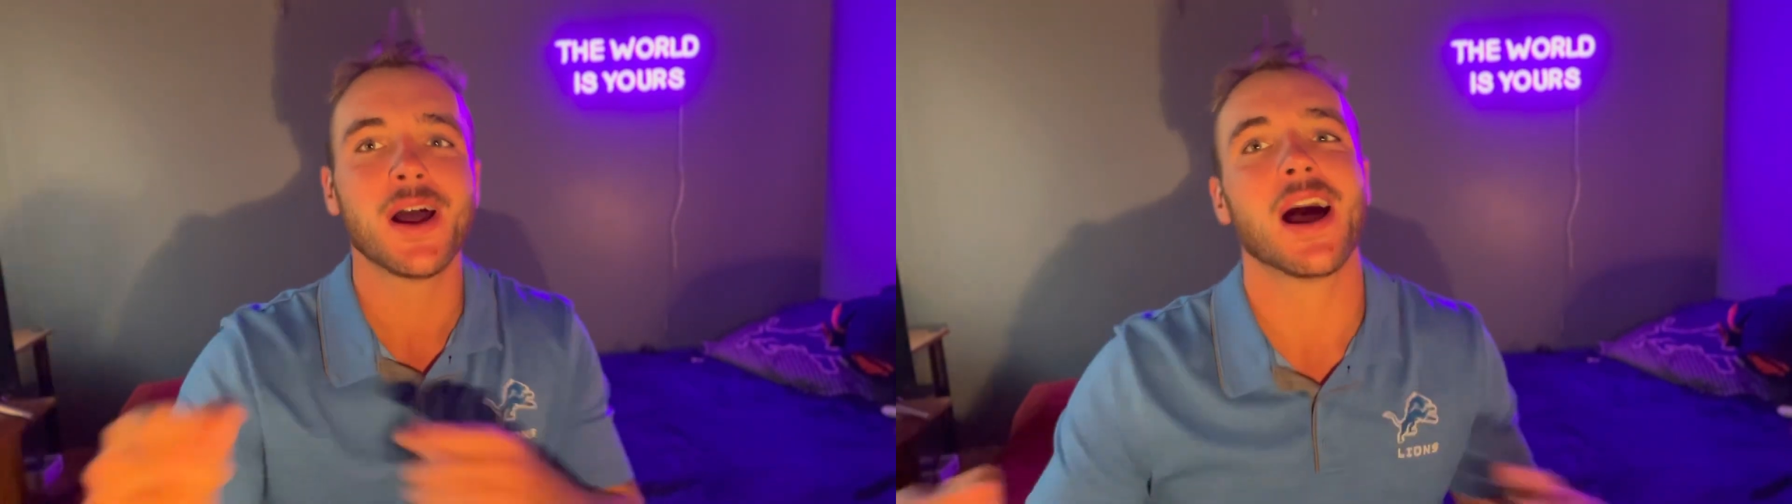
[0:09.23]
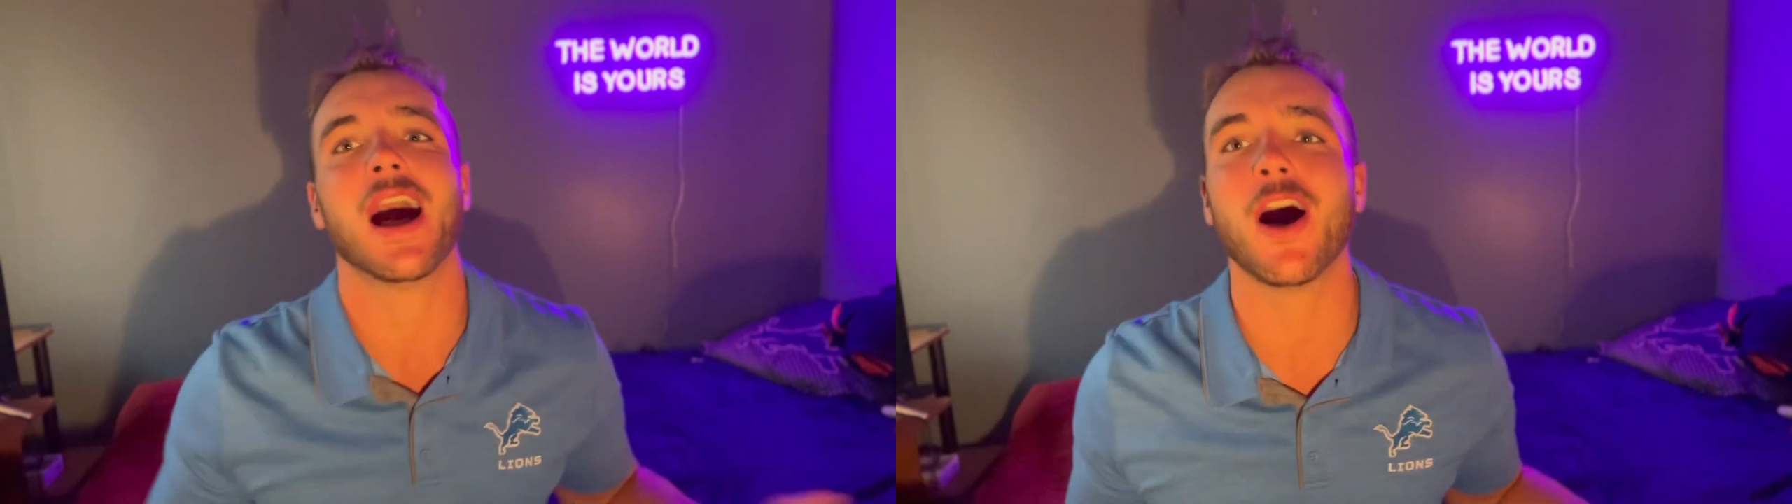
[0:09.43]

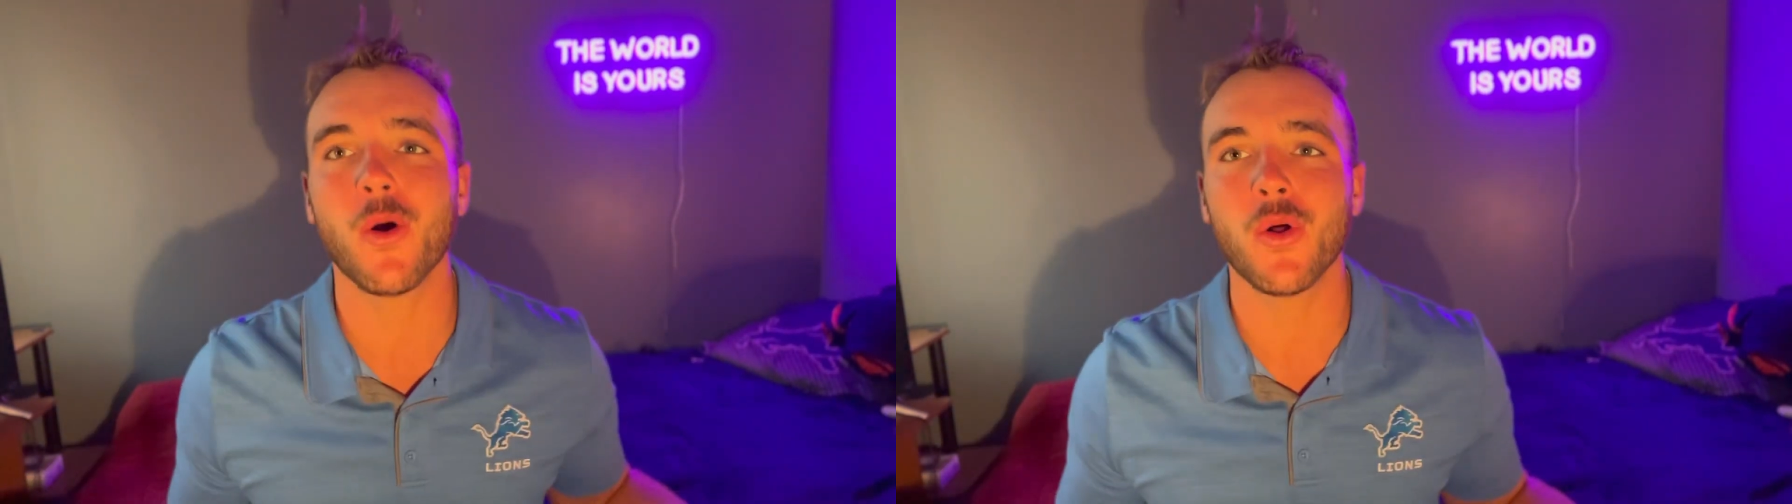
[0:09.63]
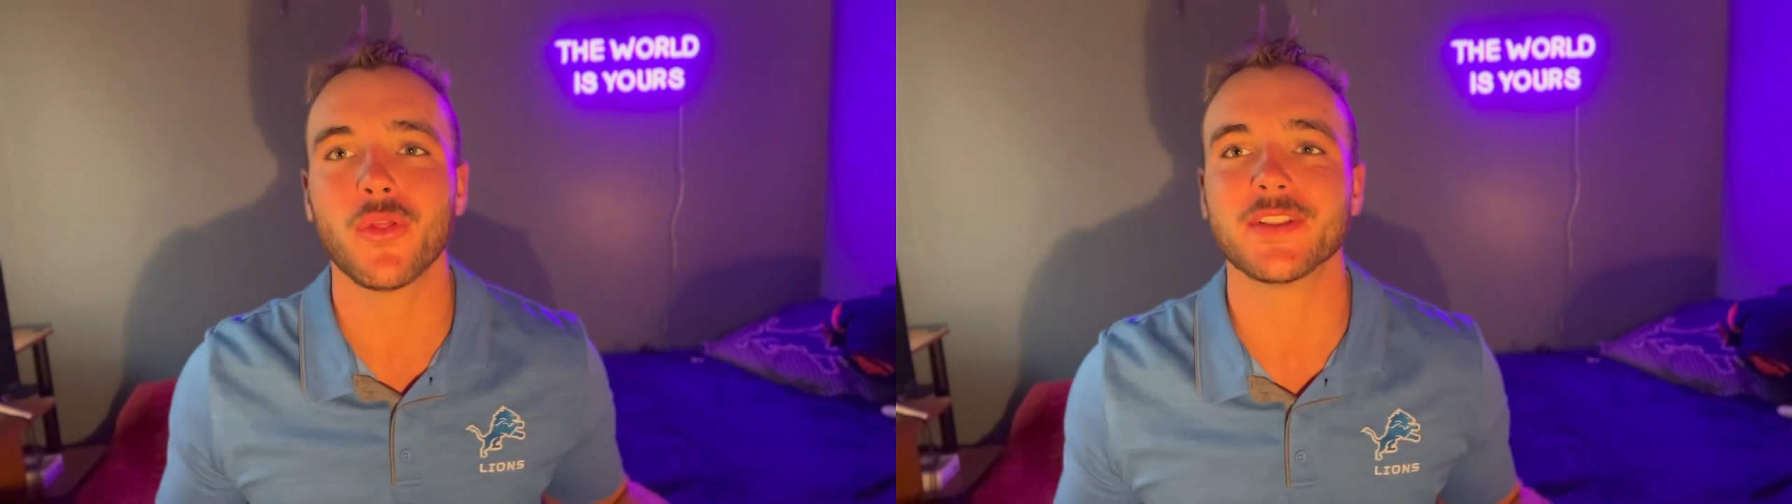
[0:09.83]

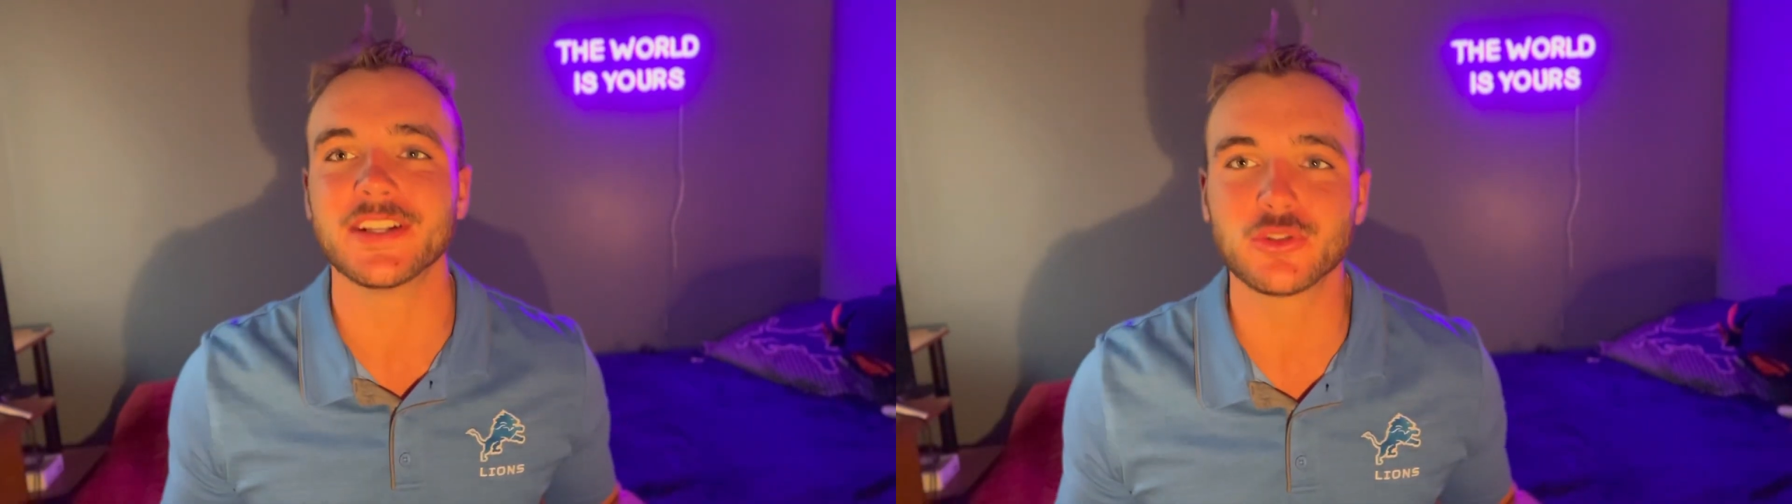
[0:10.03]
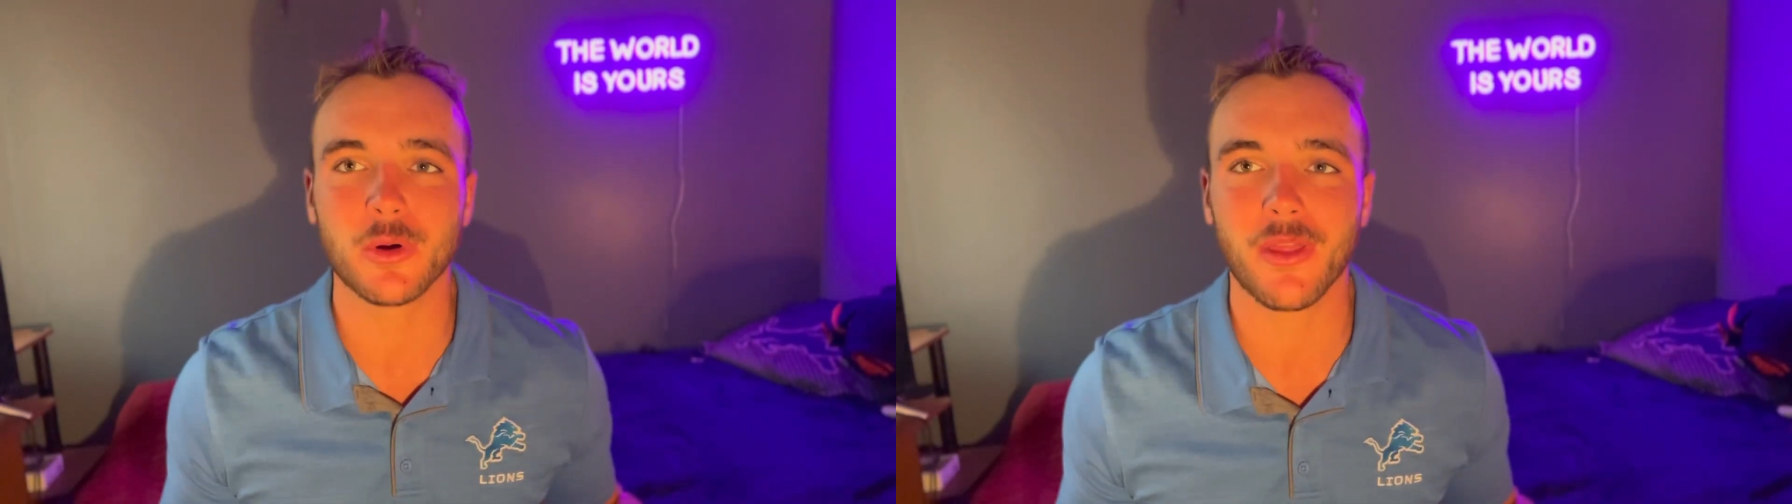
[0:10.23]
how the
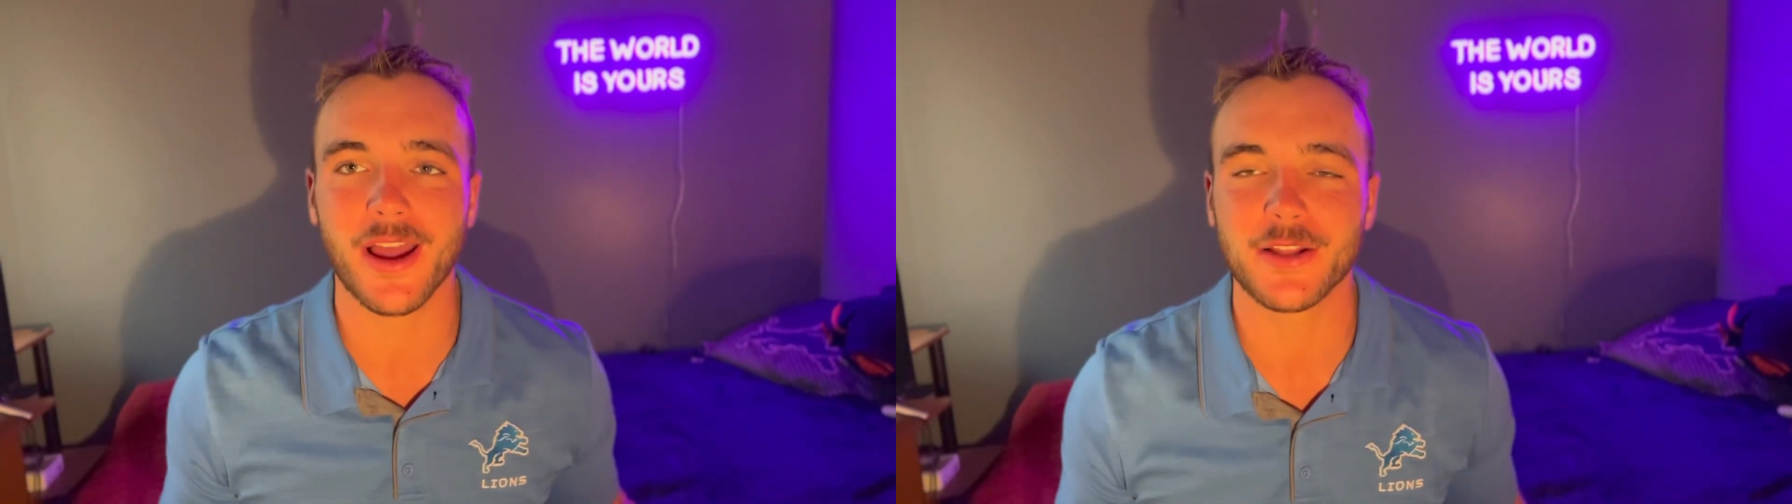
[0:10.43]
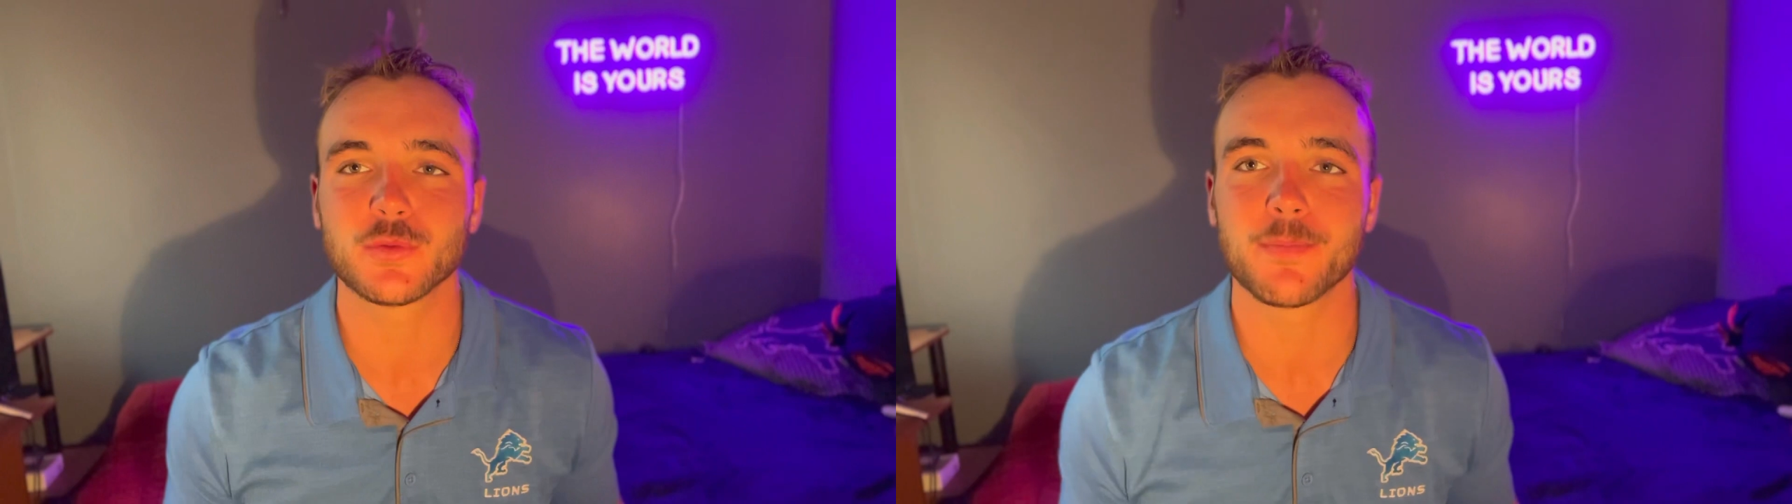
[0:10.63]
Detroit
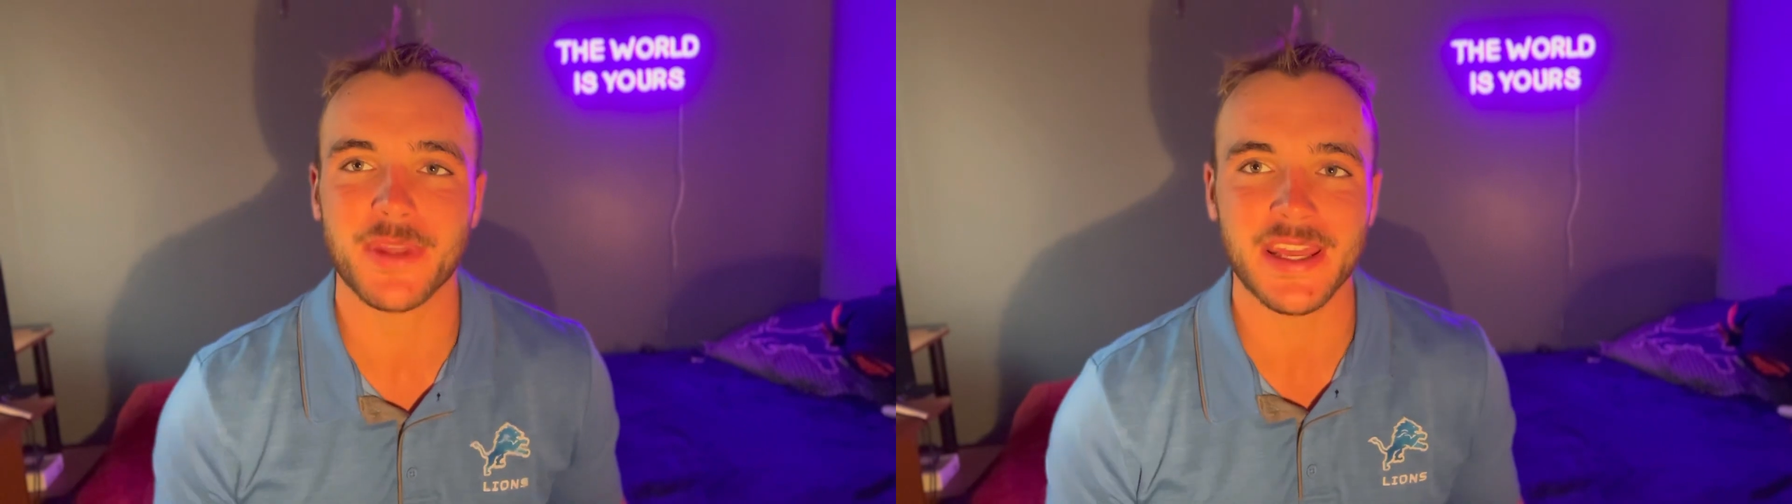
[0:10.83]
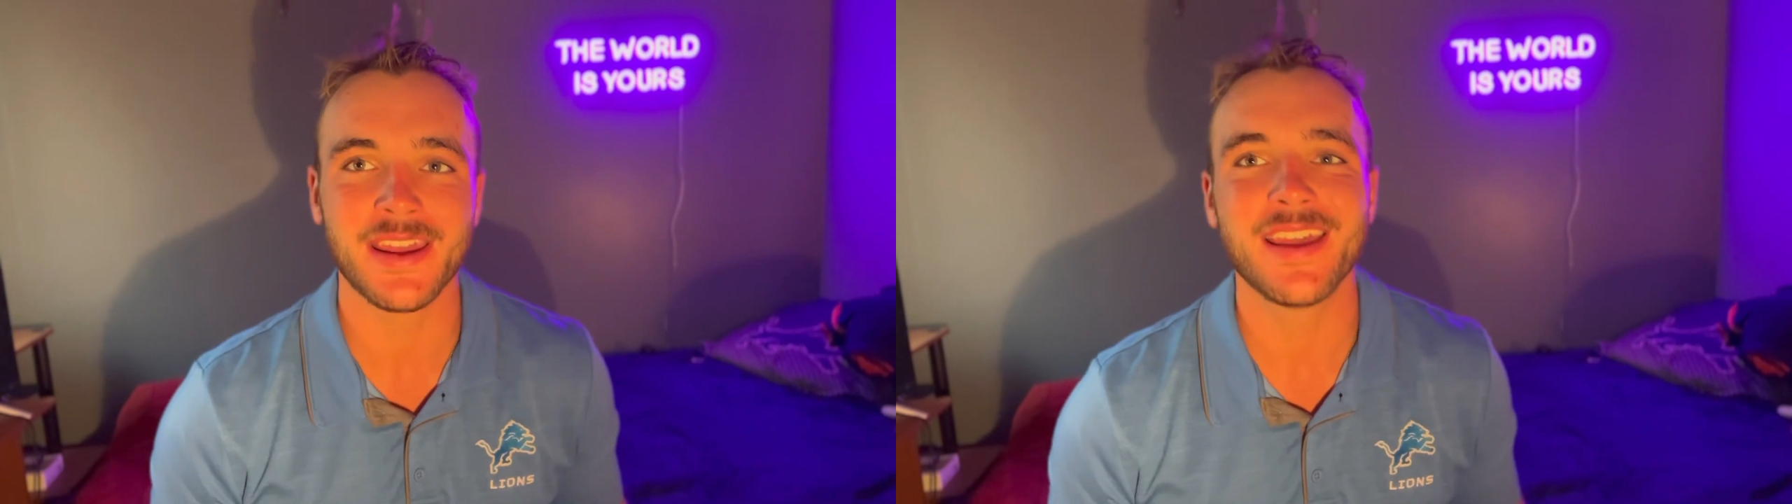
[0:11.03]
Lions will
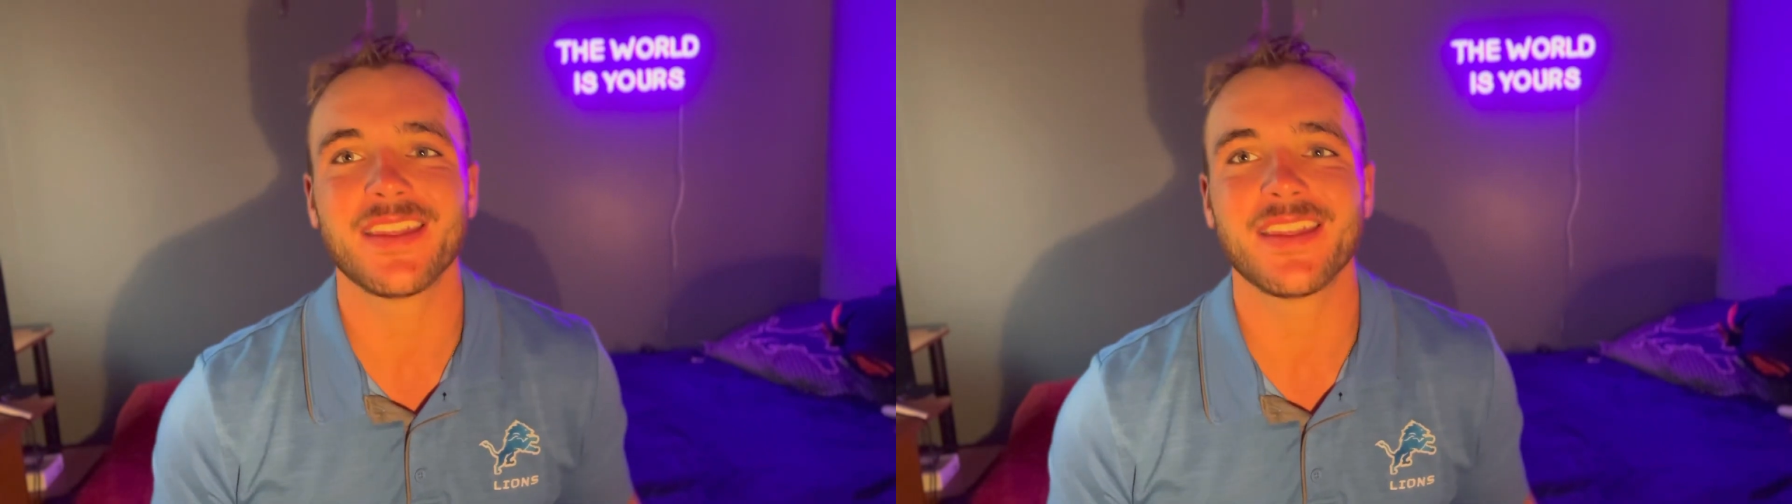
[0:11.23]
beat